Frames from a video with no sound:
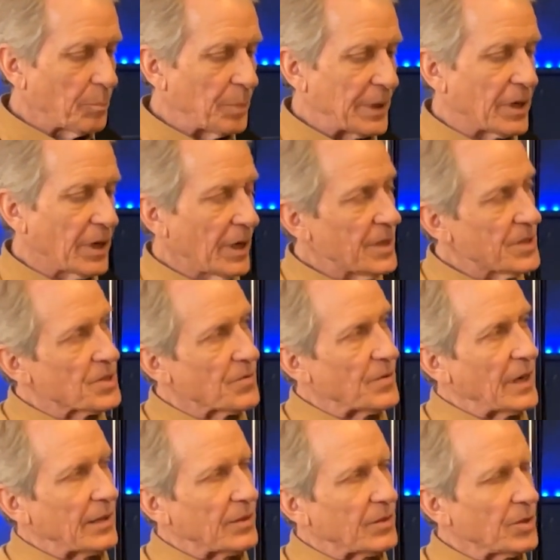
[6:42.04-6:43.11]
Because
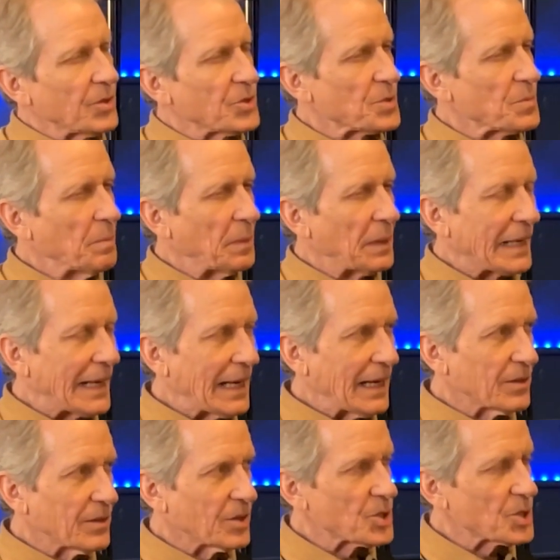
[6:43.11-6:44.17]
of that,
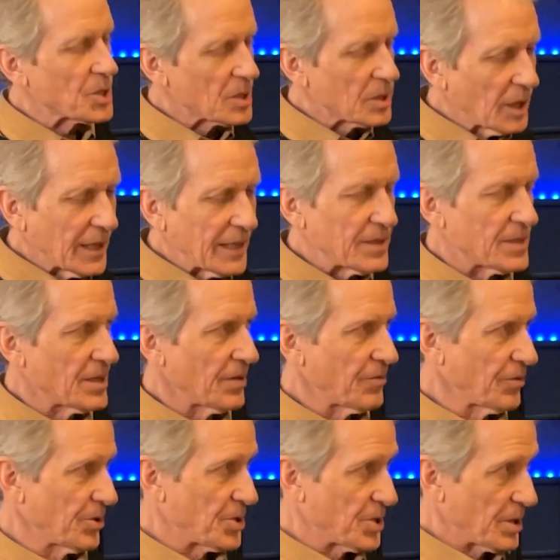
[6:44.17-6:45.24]
there's slight
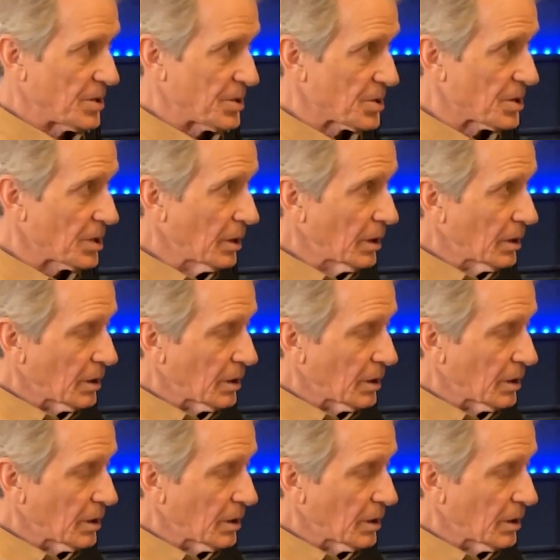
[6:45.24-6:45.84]
differences